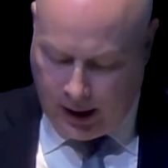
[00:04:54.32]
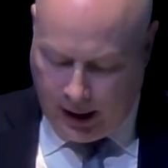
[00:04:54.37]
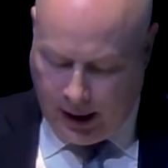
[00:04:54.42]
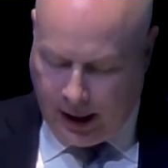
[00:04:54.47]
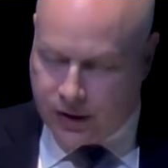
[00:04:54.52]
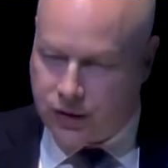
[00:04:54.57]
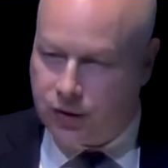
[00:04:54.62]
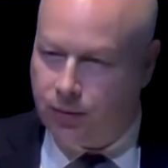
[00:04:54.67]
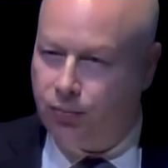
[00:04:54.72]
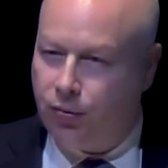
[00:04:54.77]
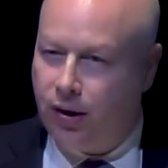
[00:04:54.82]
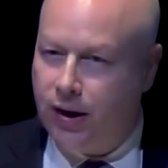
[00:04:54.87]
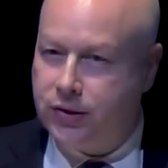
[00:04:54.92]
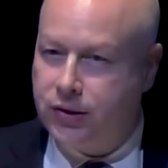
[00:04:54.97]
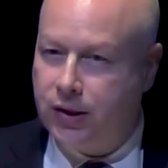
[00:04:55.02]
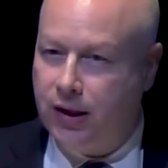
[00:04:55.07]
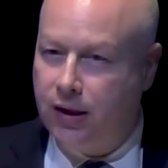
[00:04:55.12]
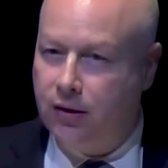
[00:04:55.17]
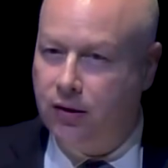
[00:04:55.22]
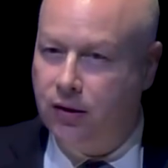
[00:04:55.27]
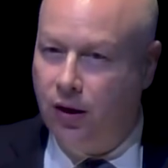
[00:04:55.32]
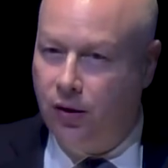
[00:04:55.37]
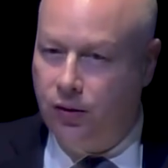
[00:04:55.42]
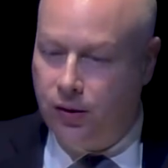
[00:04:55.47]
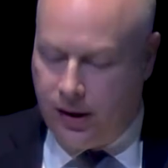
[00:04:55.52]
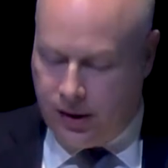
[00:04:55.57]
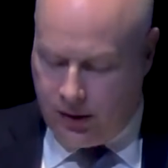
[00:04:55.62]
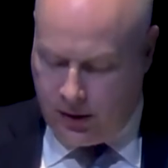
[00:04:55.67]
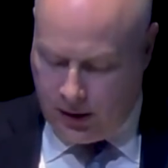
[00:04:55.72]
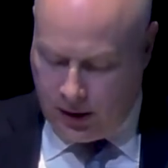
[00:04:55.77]
As the President
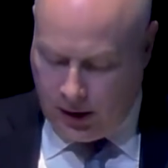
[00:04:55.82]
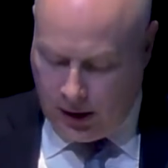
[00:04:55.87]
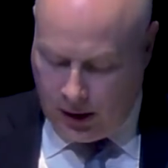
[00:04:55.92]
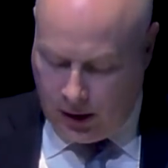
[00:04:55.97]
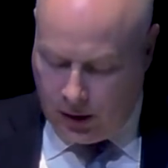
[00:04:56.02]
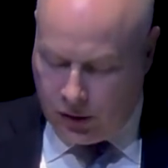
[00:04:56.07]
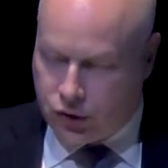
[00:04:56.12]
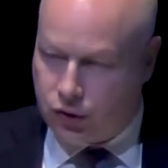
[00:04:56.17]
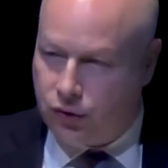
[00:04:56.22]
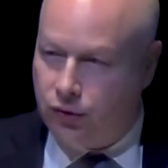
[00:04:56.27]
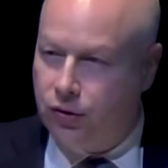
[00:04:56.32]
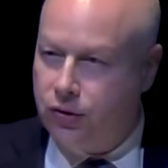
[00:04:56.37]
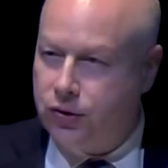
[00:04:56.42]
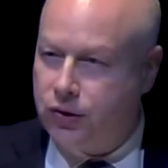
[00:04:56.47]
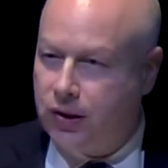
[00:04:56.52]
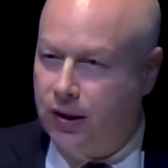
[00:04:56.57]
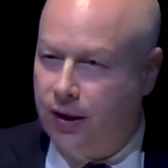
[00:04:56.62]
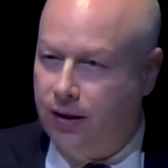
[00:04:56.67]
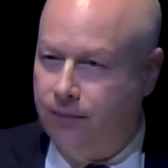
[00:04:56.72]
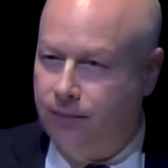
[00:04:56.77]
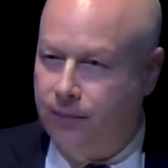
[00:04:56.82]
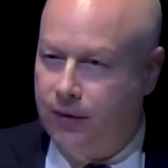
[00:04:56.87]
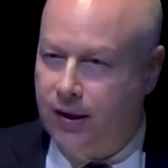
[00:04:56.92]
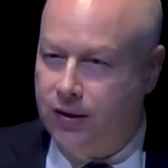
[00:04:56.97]
noted, Jerusalem